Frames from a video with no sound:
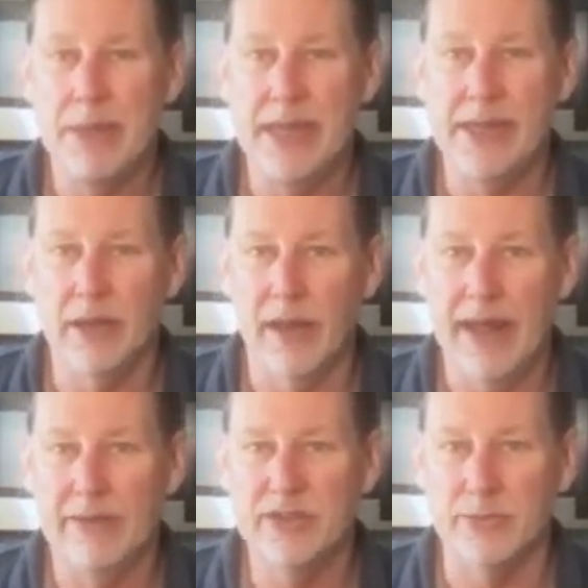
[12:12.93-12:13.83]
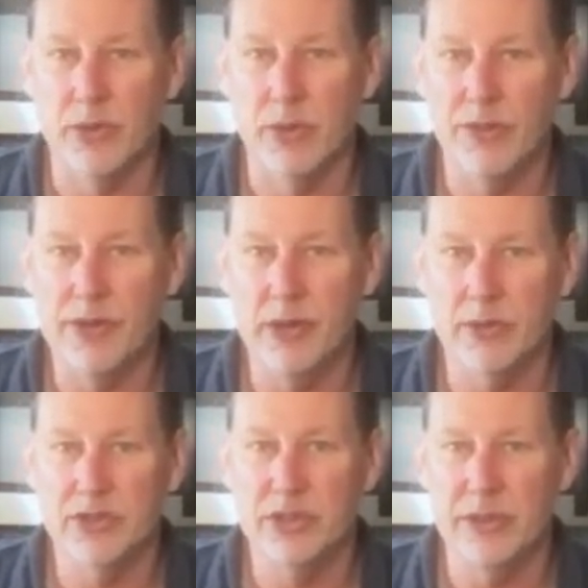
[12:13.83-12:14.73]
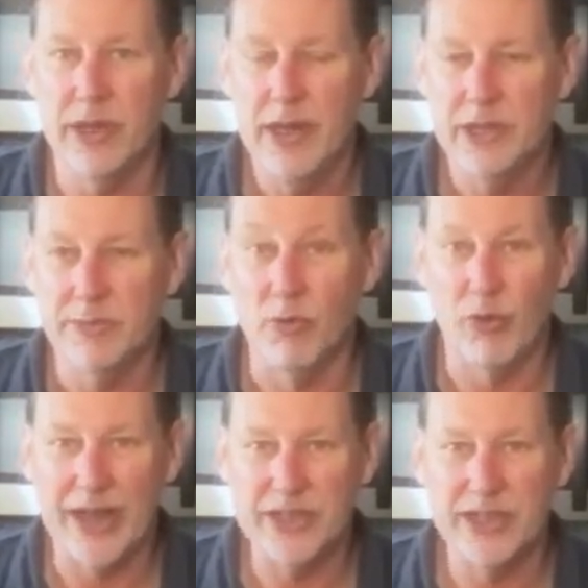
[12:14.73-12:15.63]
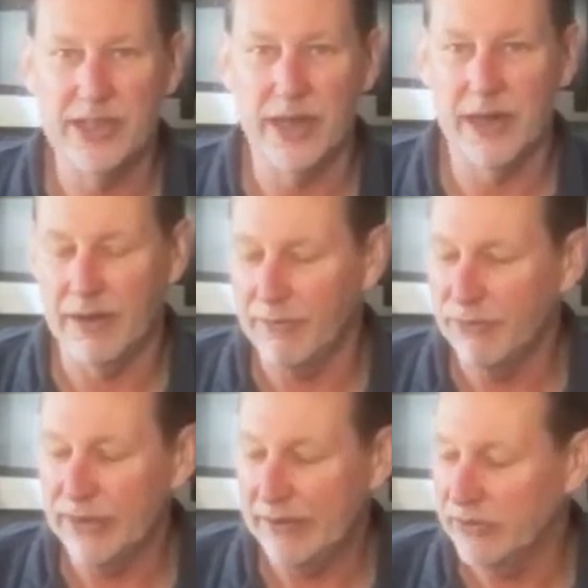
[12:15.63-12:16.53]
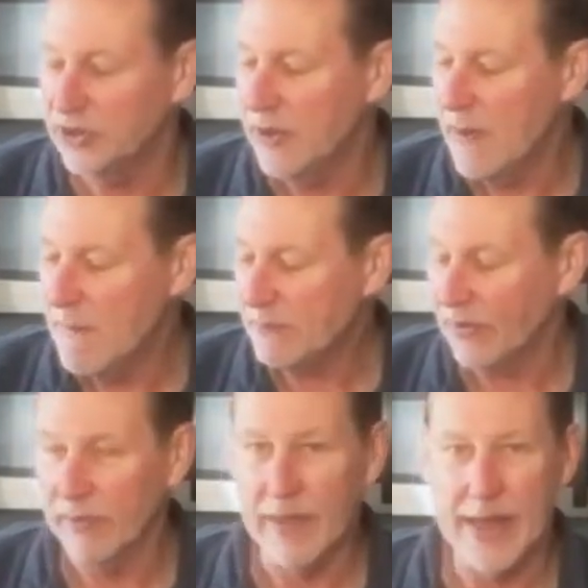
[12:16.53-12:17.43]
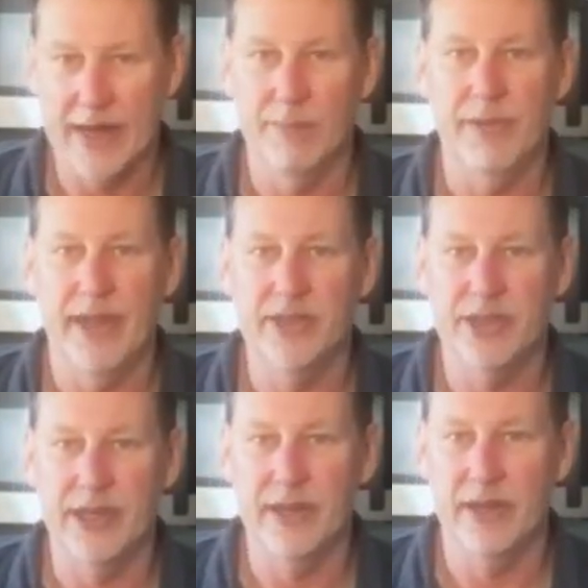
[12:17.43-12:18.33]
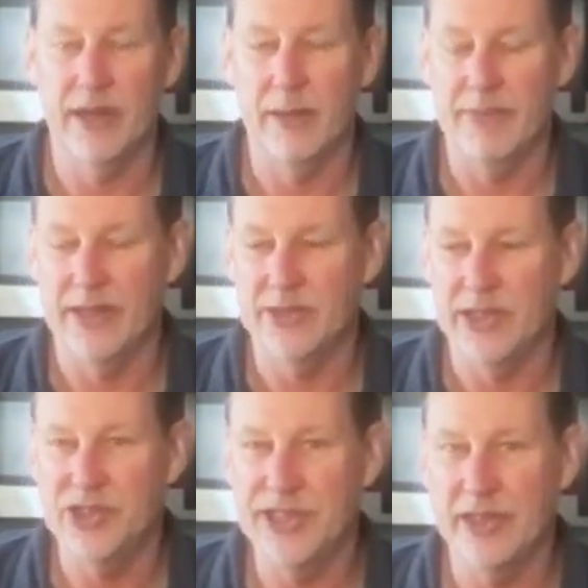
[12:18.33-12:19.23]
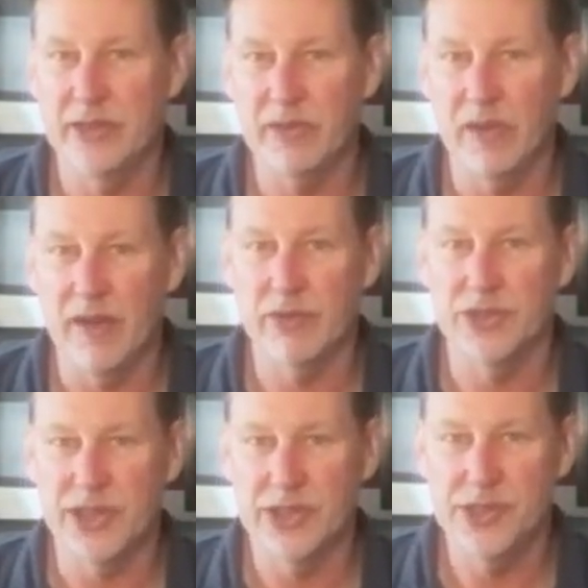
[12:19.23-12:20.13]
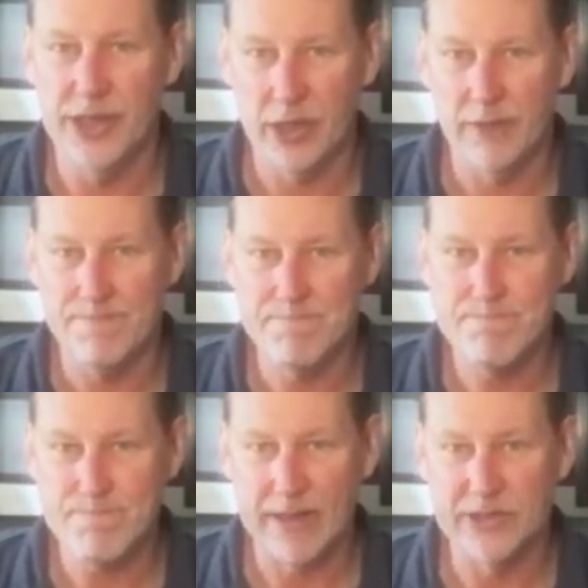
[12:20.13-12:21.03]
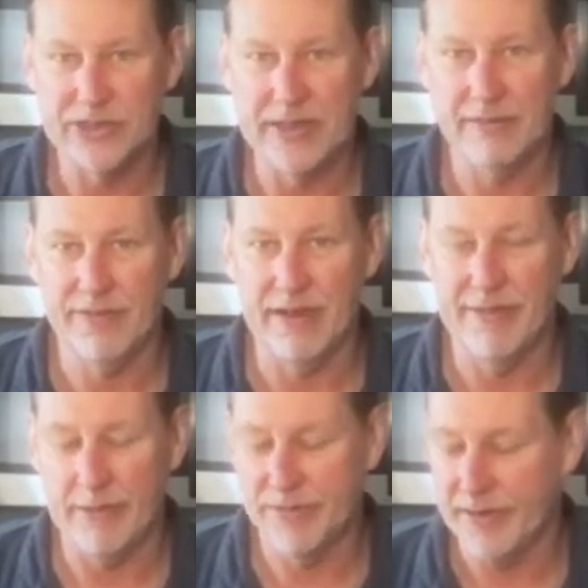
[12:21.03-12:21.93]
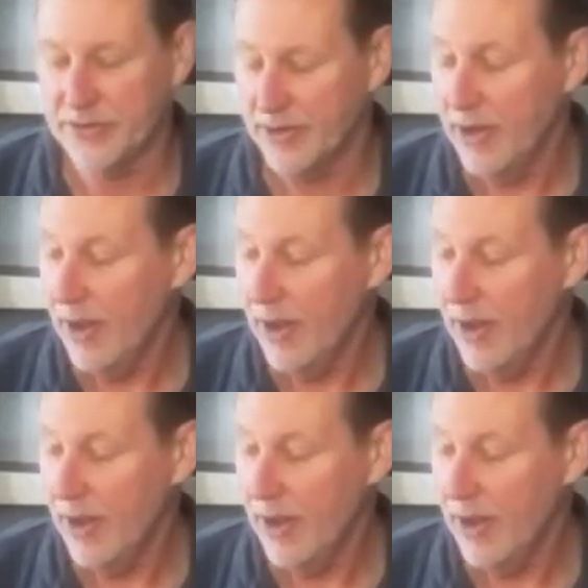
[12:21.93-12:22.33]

meaning it'll have some earthy notes to it, some grassy uh, flavors, a lot of complexity. Um, it's a cheddar lover's cheddar. Say that five times fast.